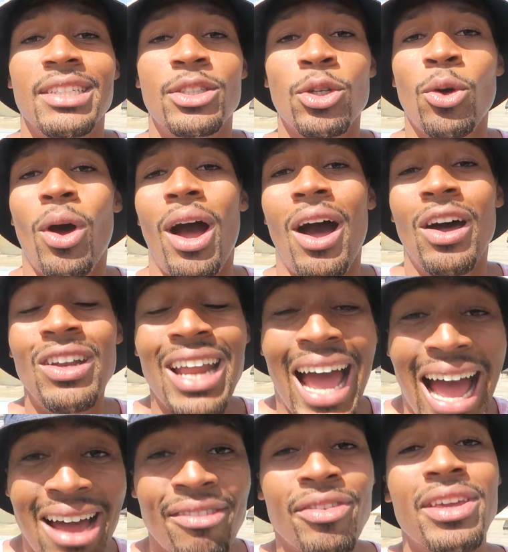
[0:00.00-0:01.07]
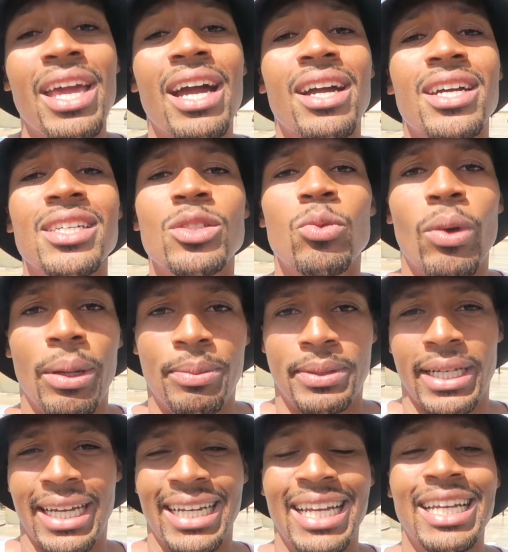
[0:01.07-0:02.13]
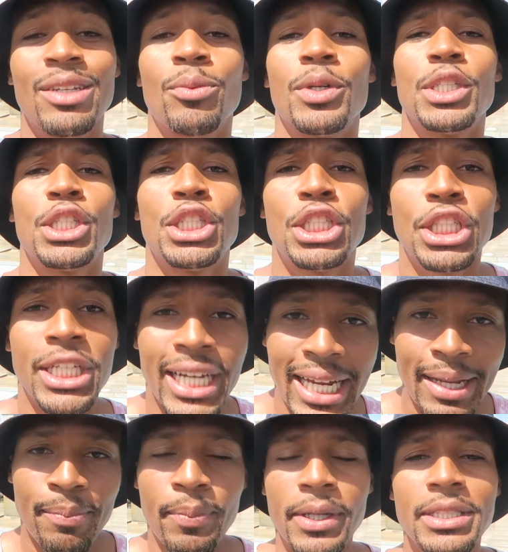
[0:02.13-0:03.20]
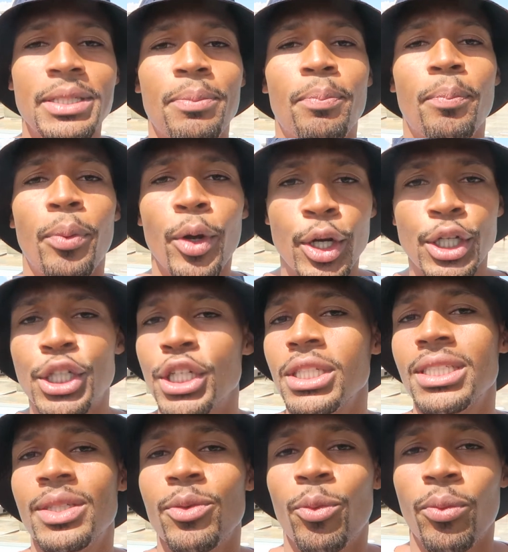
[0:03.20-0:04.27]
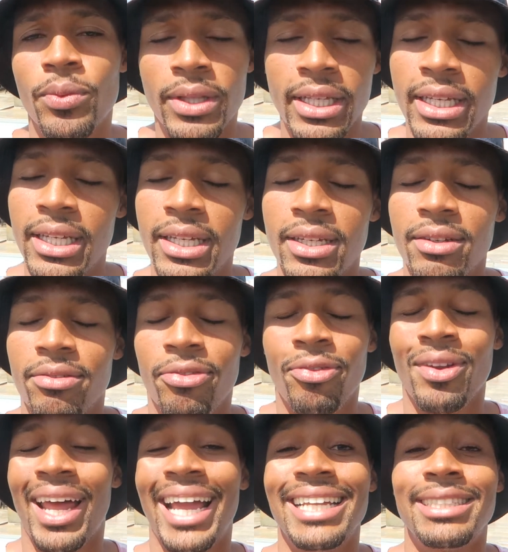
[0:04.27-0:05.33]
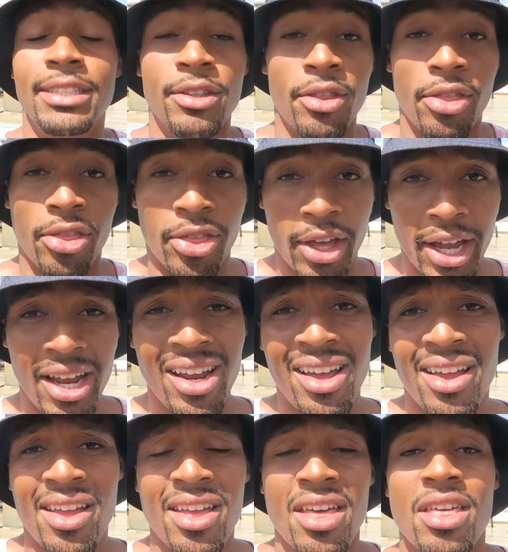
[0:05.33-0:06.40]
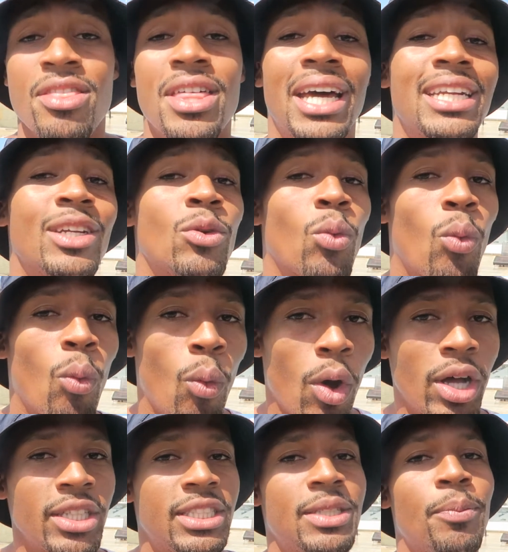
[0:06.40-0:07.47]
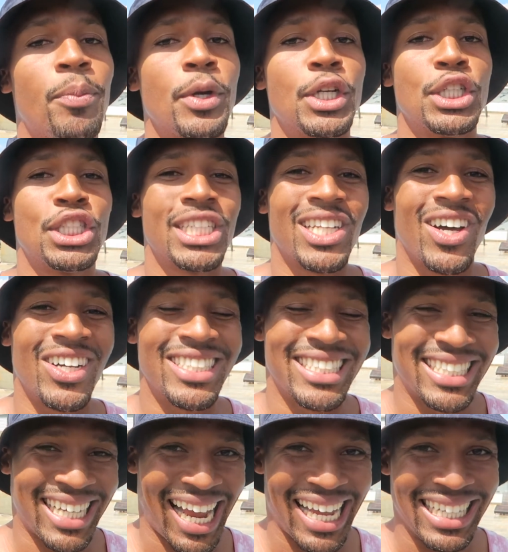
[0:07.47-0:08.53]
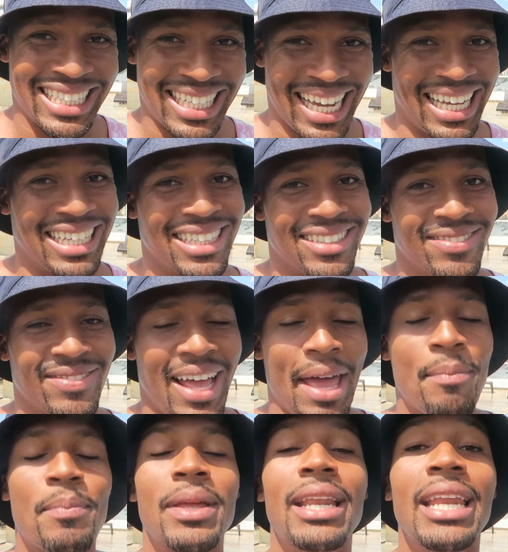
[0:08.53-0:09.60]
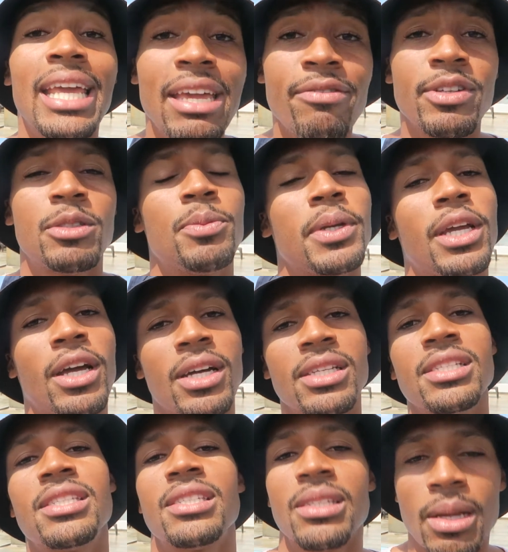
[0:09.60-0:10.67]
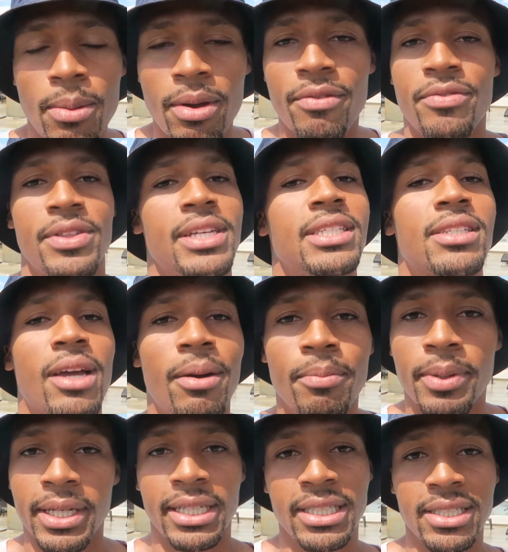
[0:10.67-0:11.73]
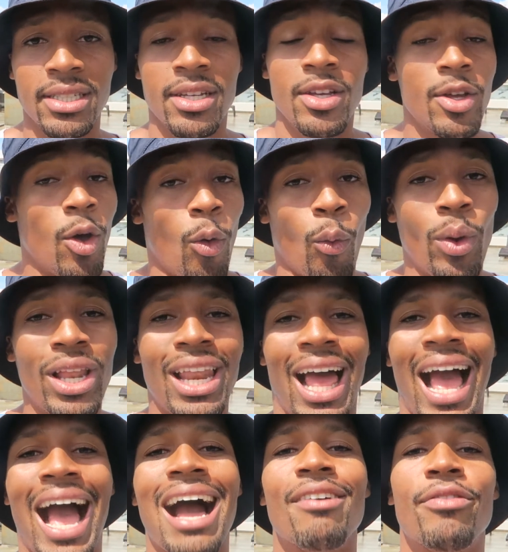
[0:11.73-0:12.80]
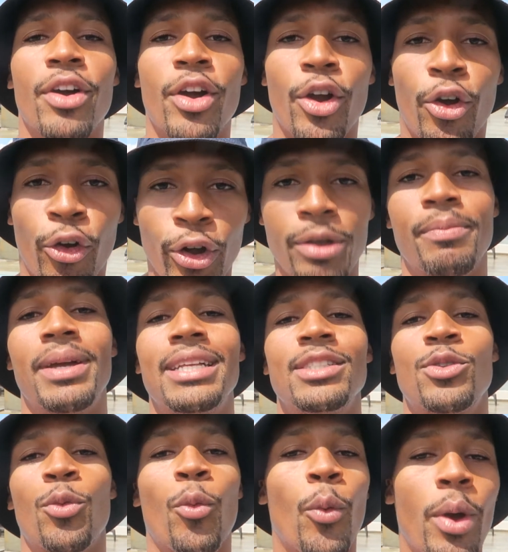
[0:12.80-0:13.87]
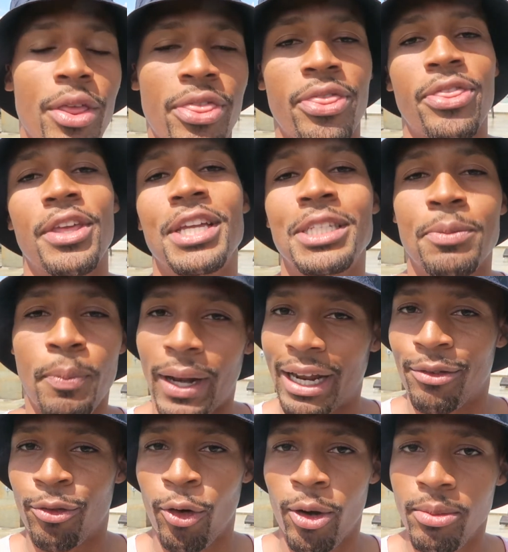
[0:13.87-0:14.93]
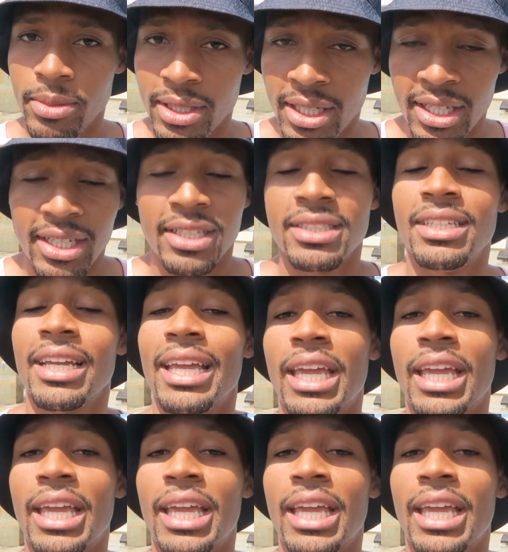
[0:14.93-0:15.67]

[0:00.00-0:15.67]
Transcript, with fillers: So on Avianca's website, it was cheaper to purchase the, the flight there than it was to purchase it on Skyscanner. I believe it's because some of these companies will have agreements with these platforms to